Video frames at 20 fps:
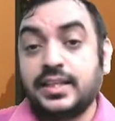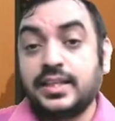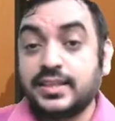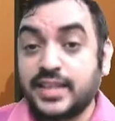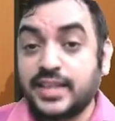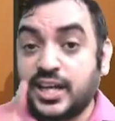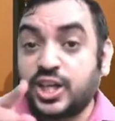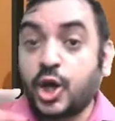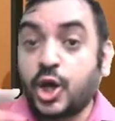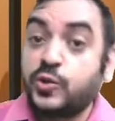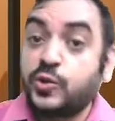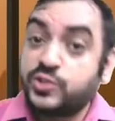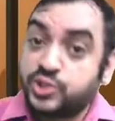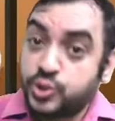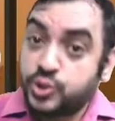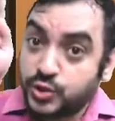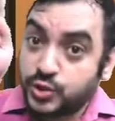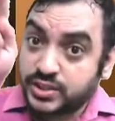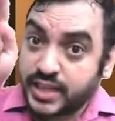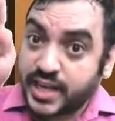That
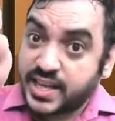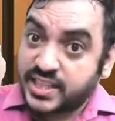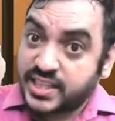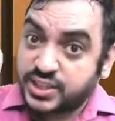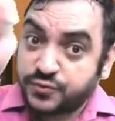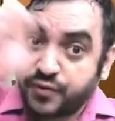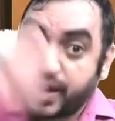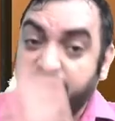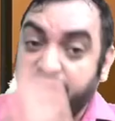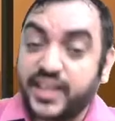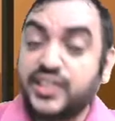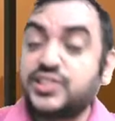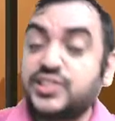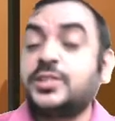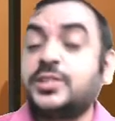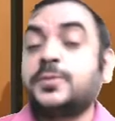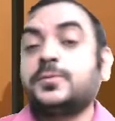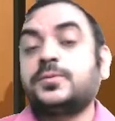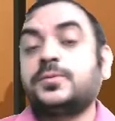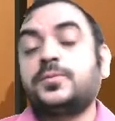also
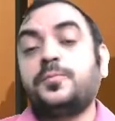satisfies